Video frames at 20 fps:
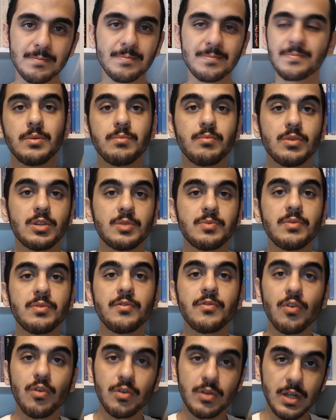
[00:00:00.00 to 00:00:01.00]
But
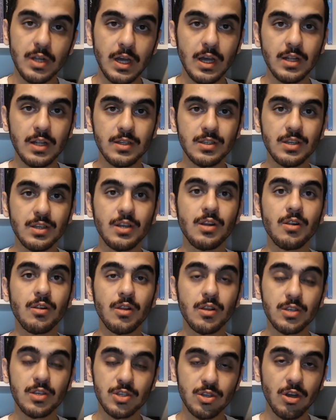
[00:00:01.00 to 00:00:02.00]
before that,
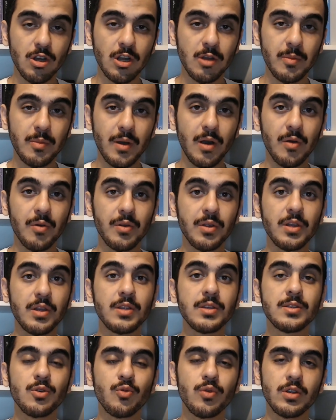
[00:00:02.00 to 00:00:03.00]
let's talk about
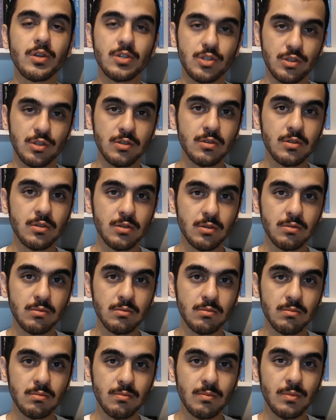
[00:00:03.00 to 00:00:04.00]
interventions.
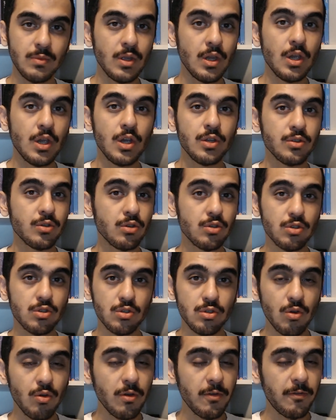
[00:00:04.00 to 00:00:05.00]
There's
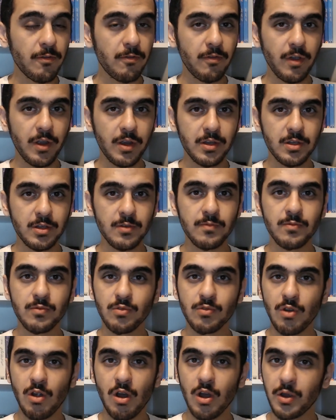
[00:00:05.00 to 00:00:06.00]
no effective
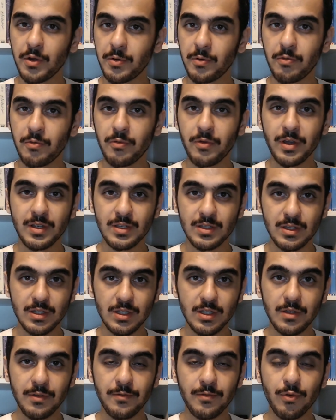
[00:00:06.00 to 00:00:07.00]
drug or vaccine
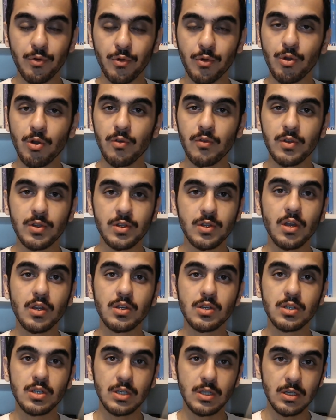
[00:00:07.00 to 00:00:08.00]
for
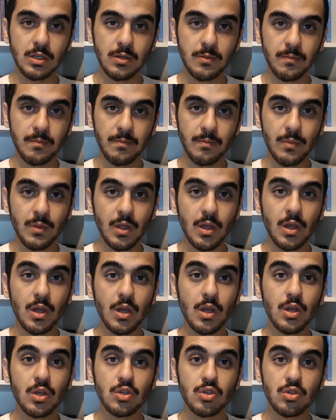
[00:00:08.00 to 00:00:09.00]
COVID-19,
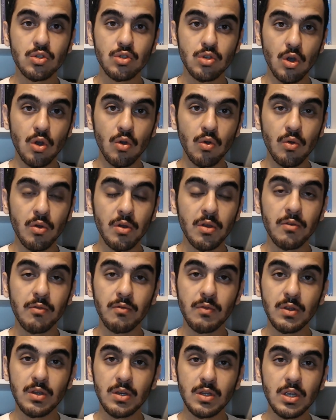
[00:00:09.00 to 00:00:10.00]
so we
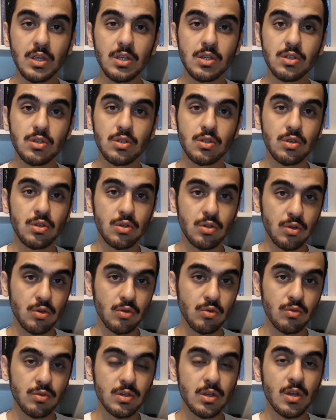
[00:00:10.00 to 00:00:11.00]
need to
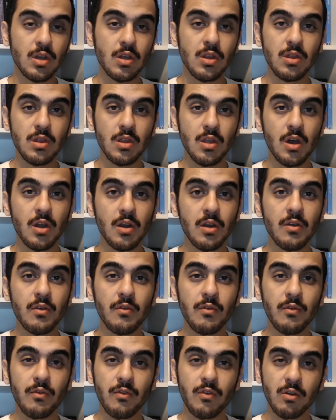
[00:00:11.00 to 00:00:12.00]
use
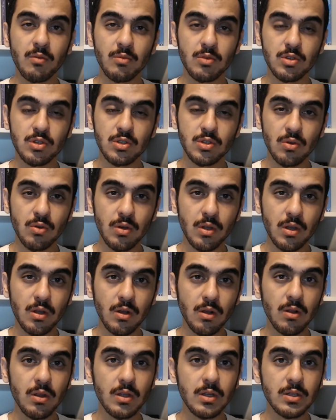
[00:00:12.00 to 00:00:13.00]
non-pharmaceutical
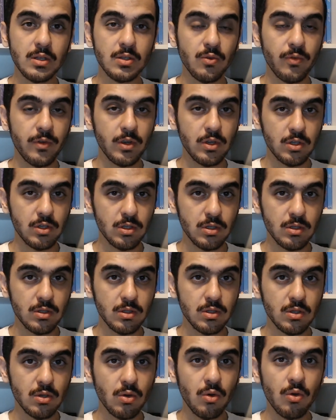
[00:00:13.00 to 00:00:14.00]
interventions
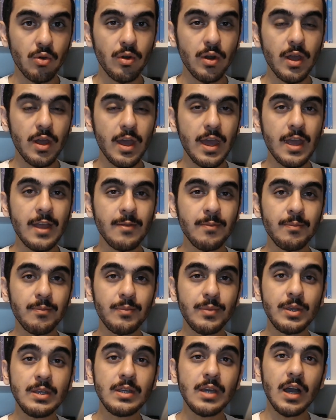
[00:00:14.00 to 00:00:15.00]
or
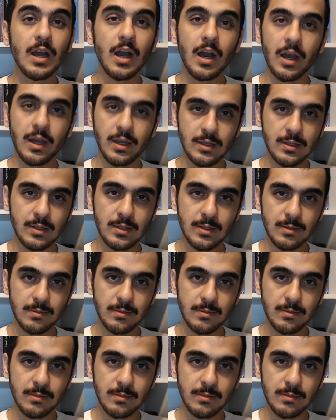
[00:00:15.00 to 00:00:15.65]
NPIs.